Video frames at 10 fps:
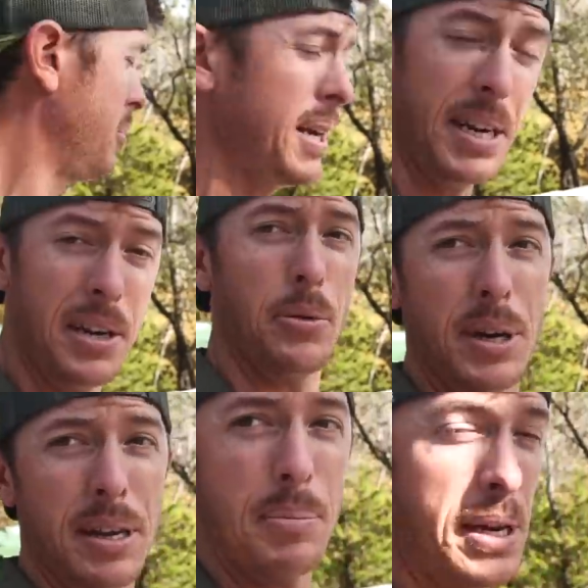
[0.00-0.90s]
But I did go
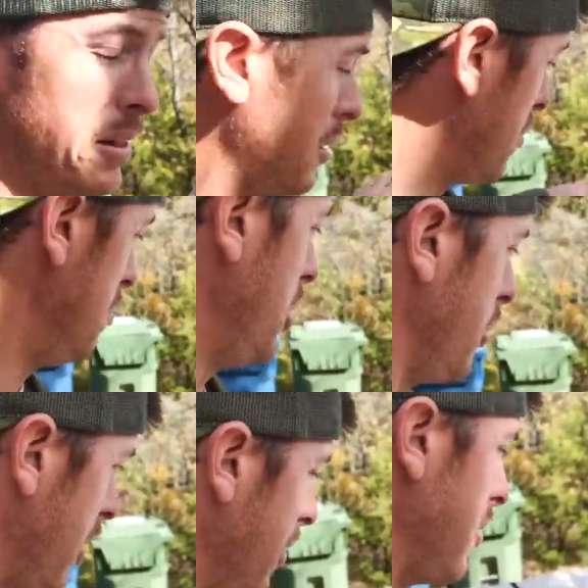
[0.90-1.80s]
and get me a little
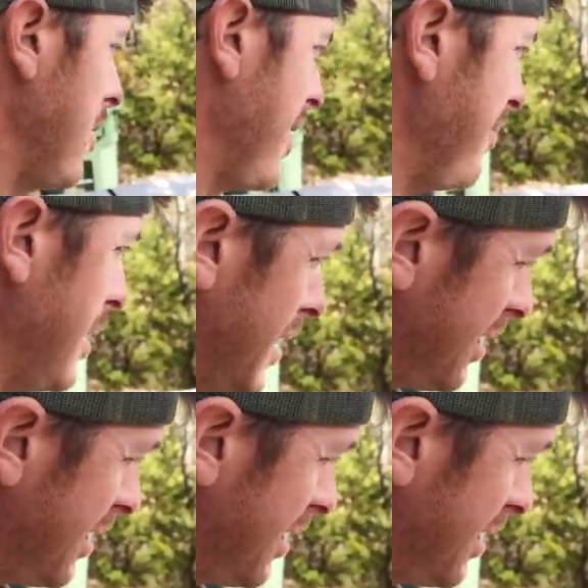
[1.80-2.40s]
boat cover. Picked